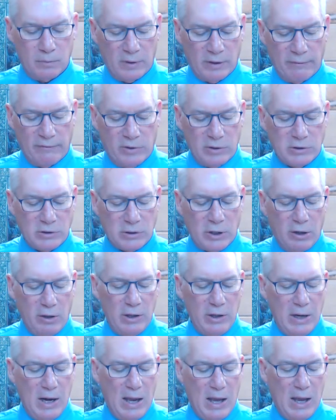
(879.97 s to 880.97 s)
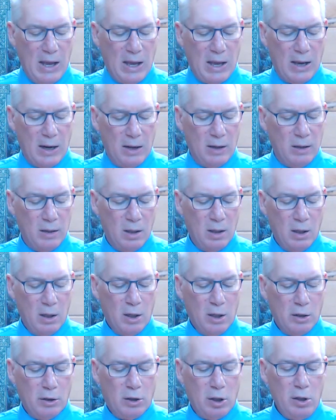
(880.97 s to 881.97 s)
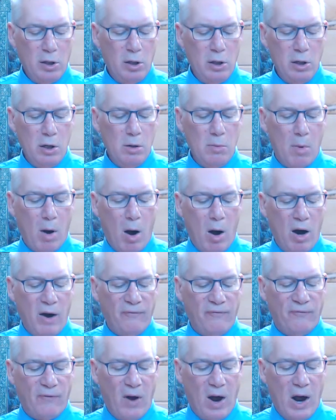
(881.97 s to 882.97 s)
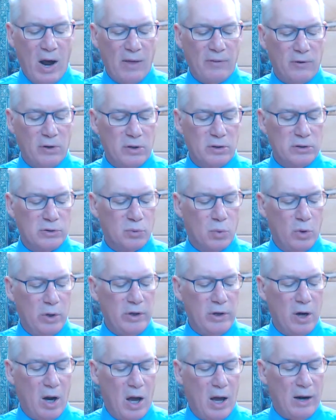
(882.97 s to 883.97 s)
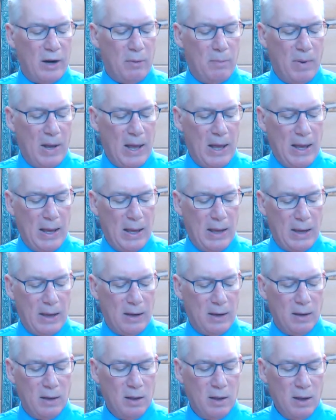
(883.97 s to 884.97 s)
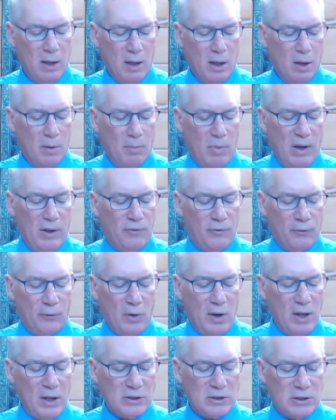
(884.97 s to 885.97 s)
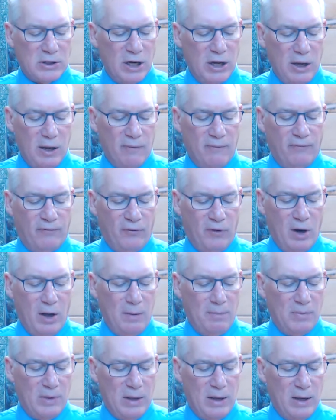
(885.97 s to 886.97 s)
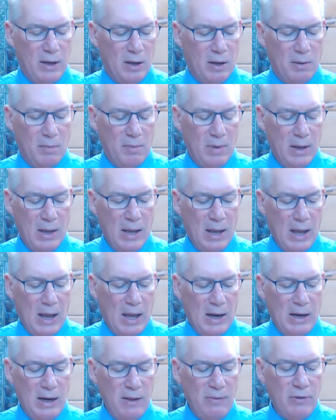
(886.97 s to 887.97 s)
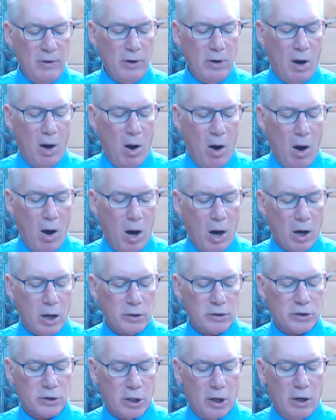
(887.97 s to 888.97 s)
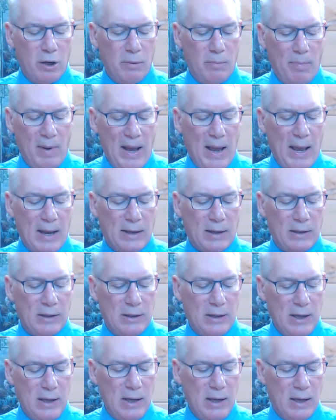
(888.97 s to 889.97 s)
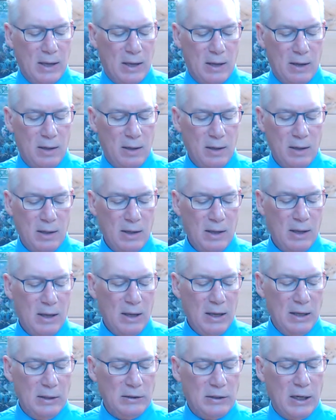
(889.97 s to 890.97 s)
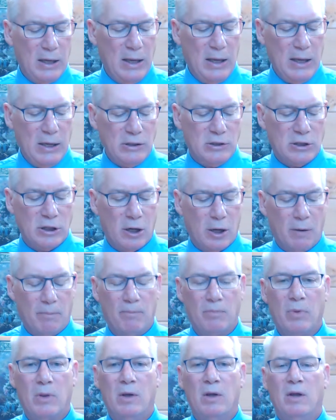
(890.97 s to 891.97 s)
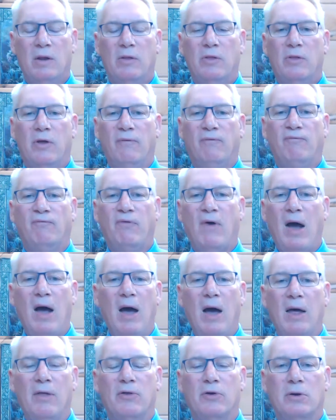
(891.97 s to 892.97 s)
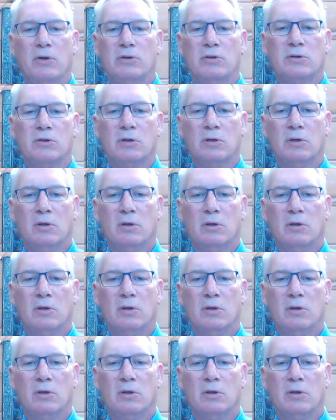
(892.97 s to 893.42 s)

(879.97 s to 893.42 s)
Verse 39 To whom our fathers would not obey, but thrust him from them, and in their hearts turned back again into Egypt. The fathers